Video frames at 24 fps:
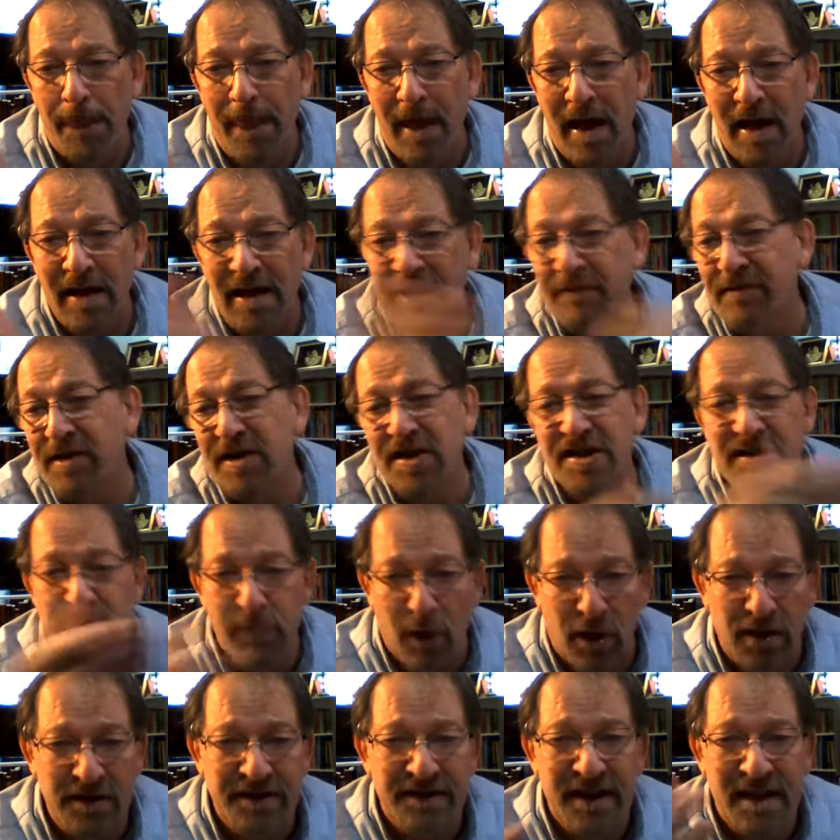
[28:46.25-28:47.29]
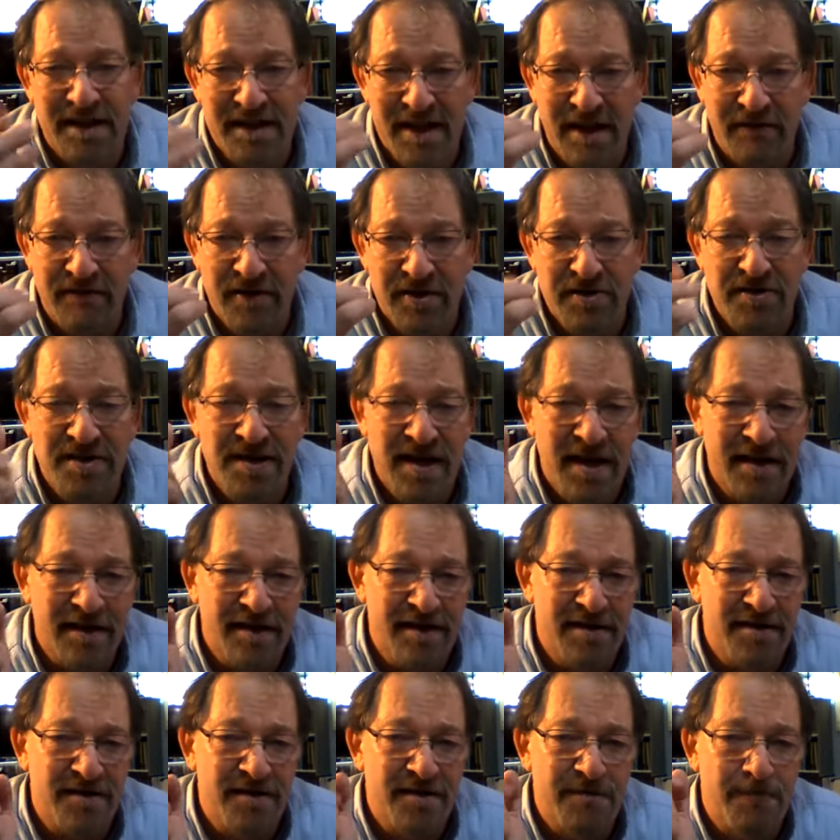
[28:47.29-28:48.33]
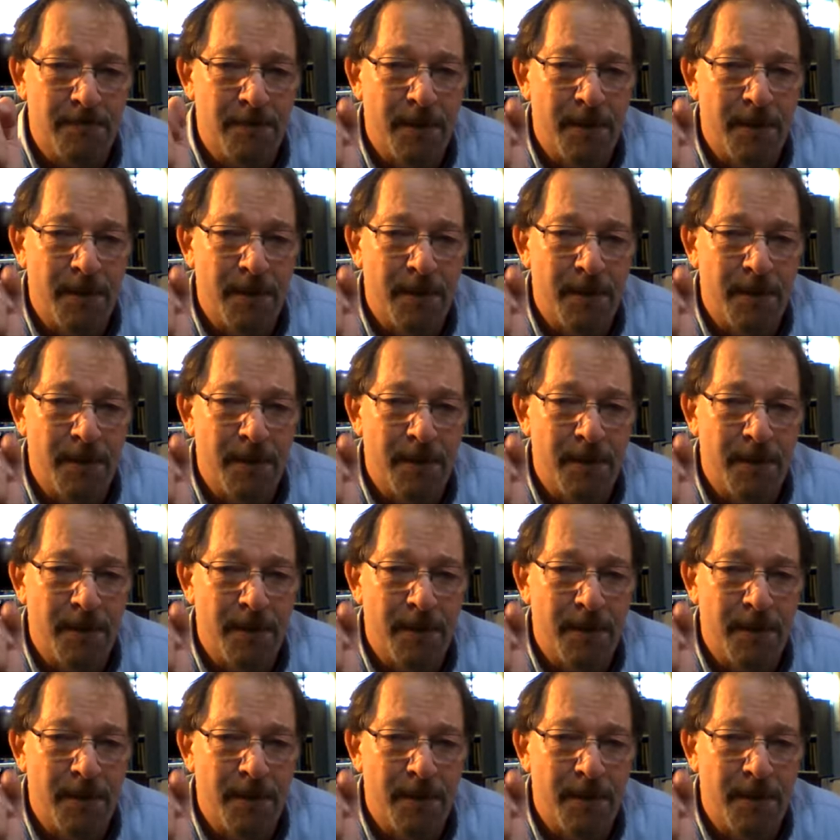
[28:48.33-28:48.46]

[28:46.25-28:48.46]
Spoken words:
and even the small states have 2 senators.